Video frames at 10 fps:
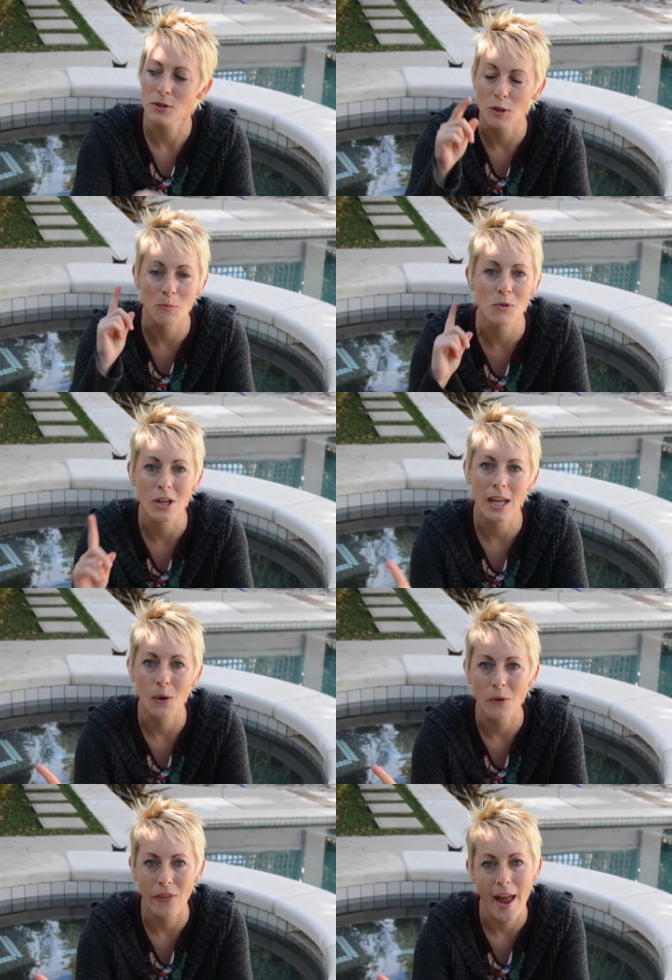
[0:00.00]
to
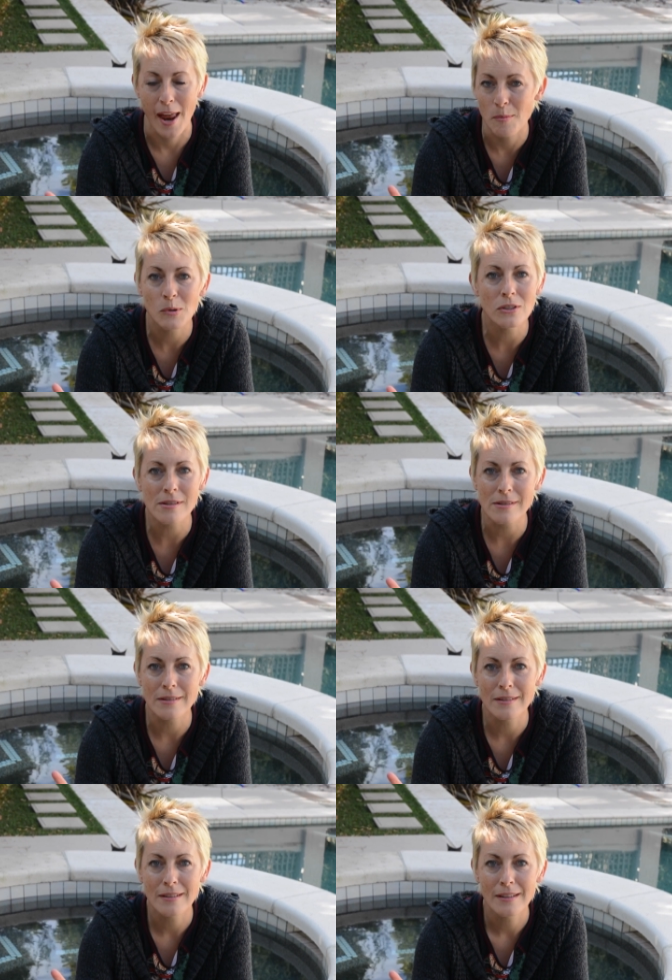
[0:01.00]
communicate with animals,
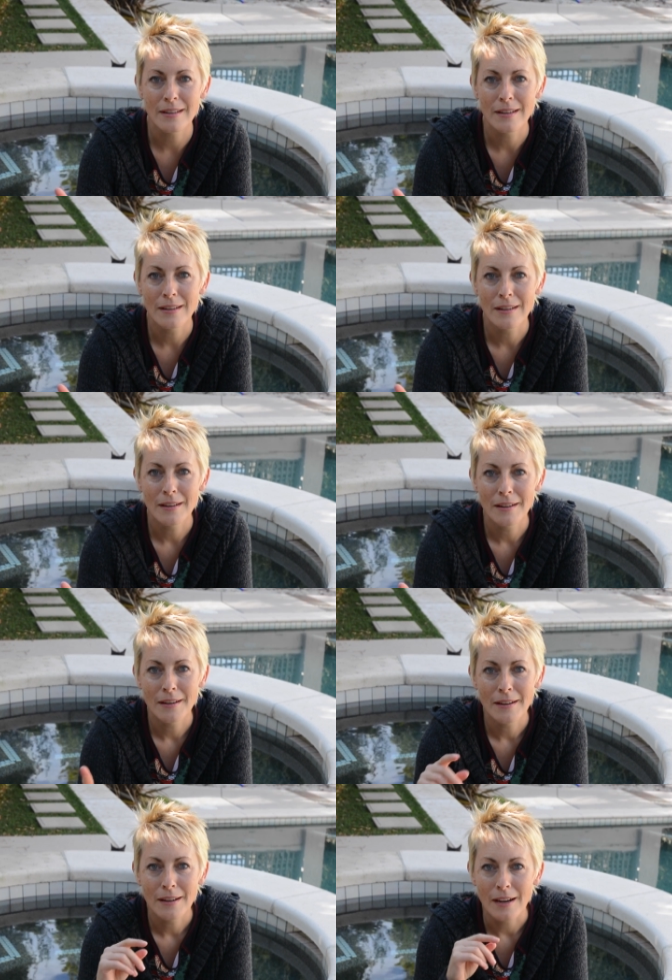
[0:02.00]

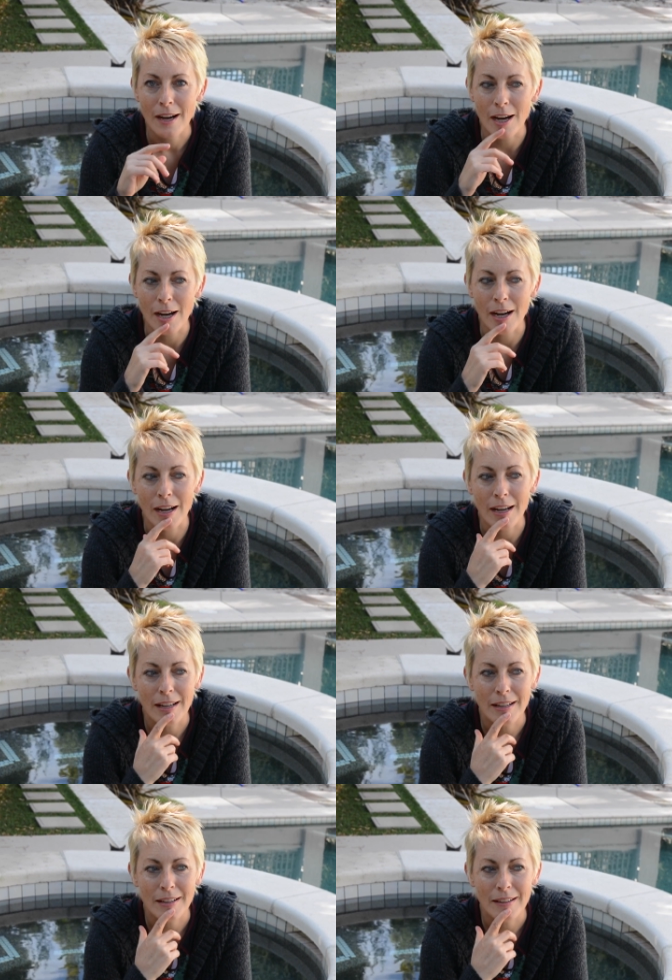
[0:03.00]
to
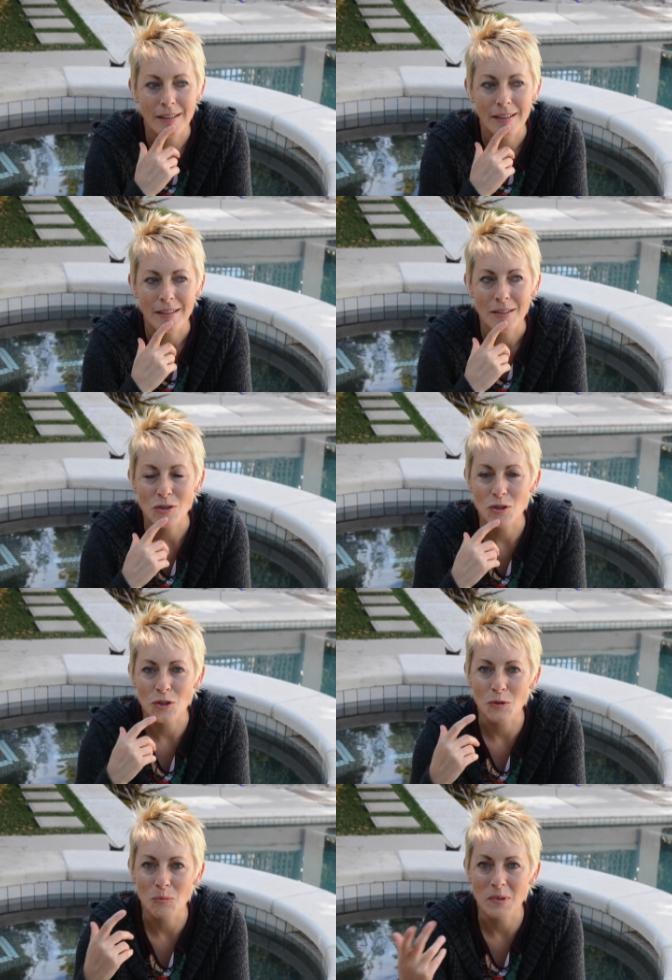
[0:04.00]

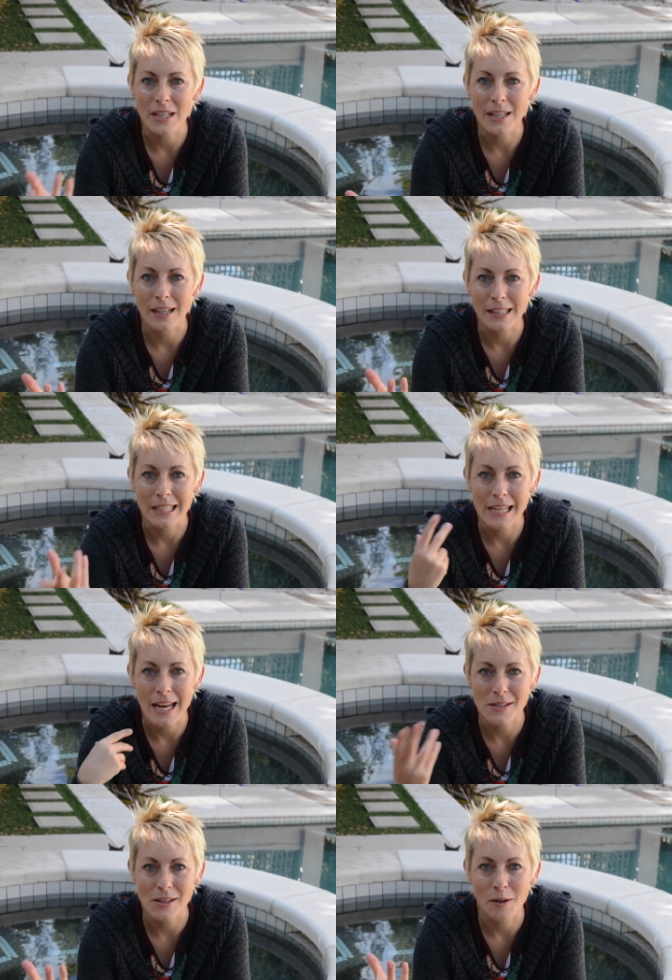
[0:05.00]
be a
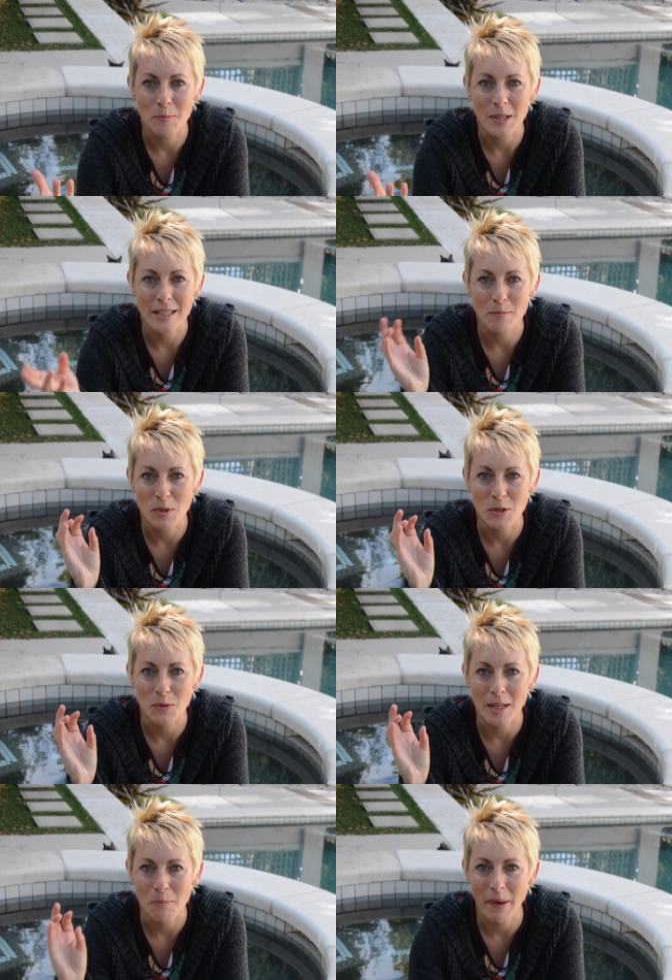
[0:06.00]
liaison
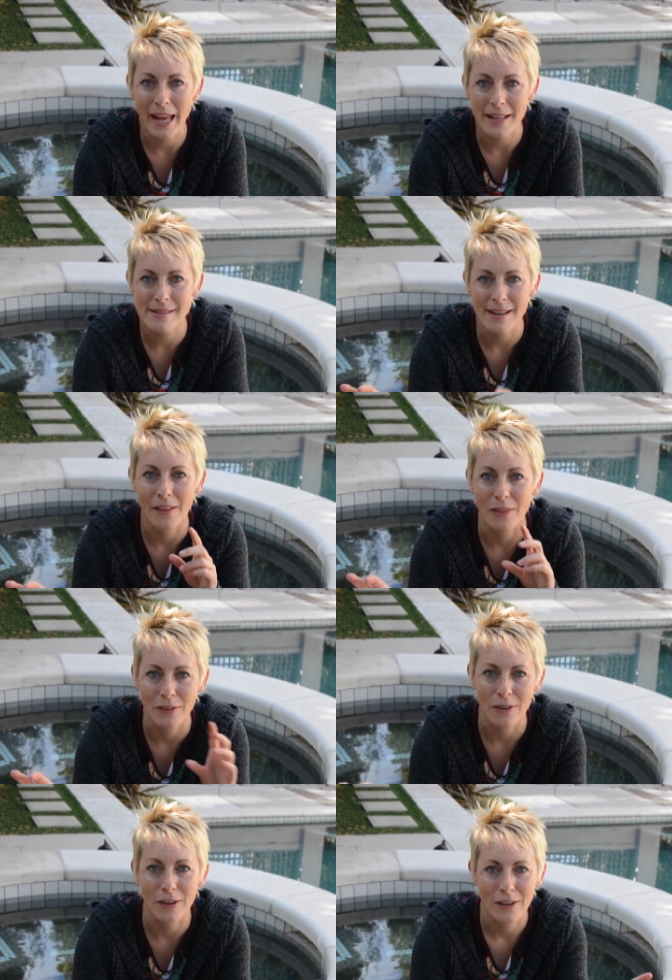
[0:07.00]
between pets and
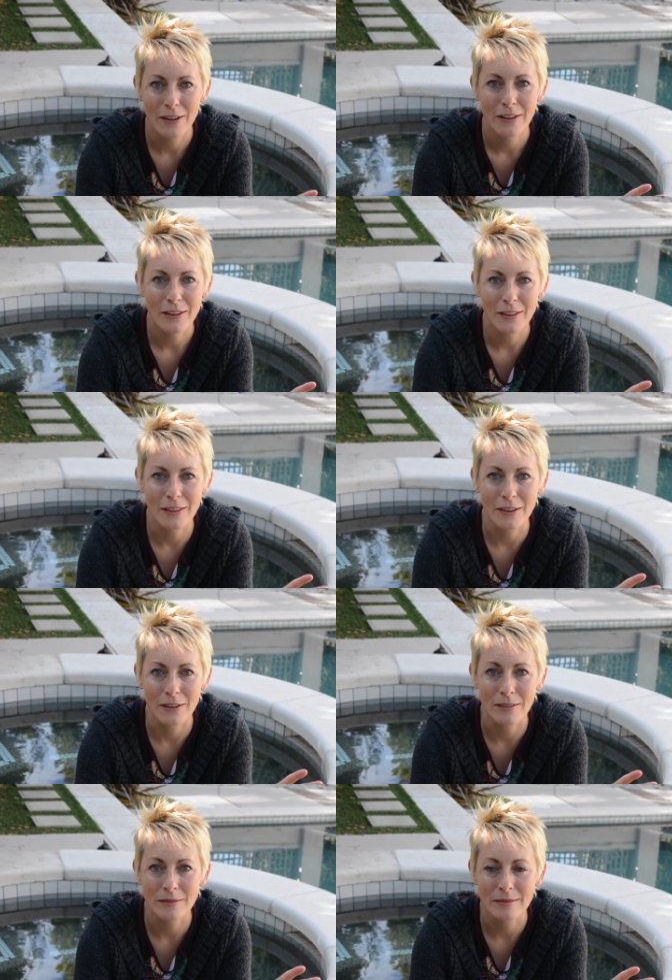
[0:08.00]
their
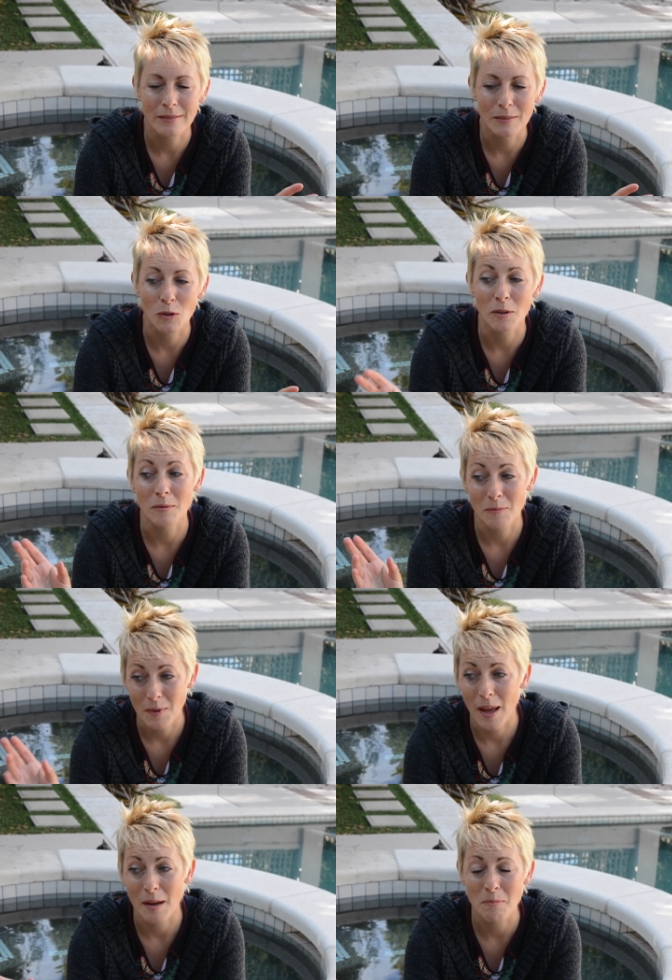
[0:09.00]
or
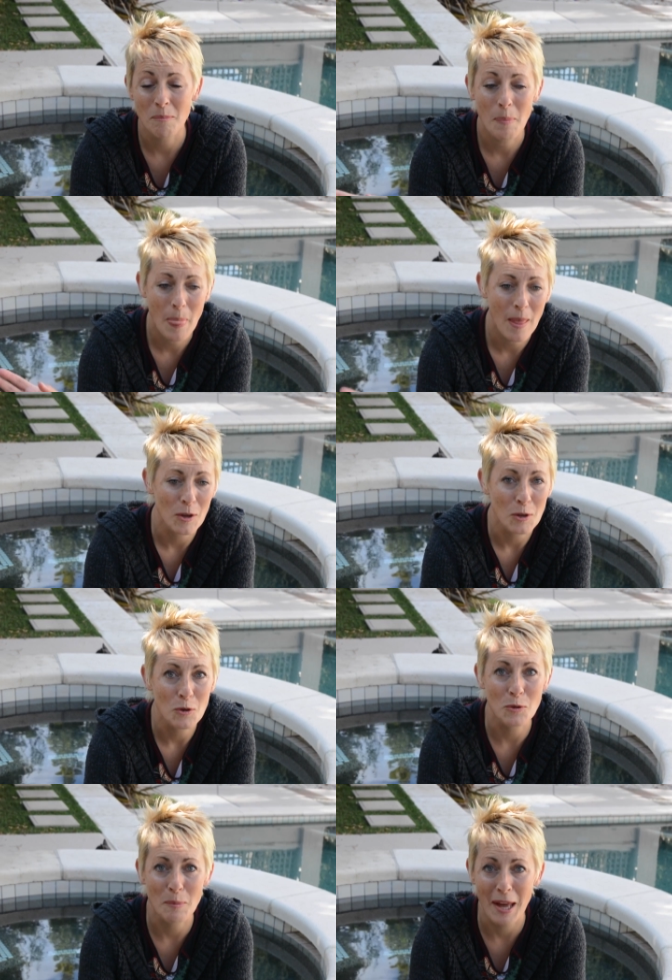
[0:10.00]

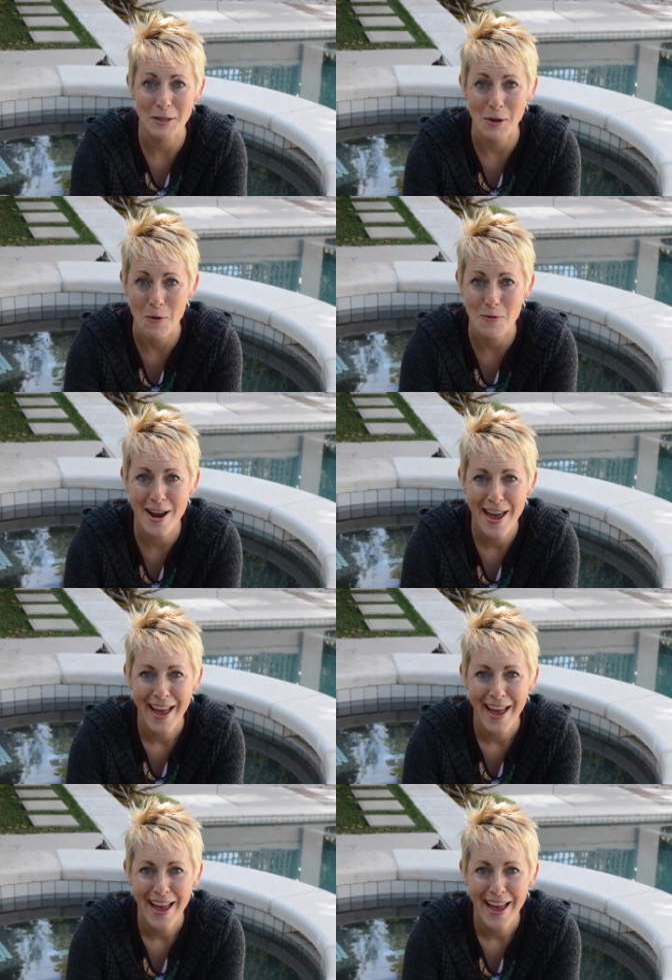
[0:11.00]
who the pets own.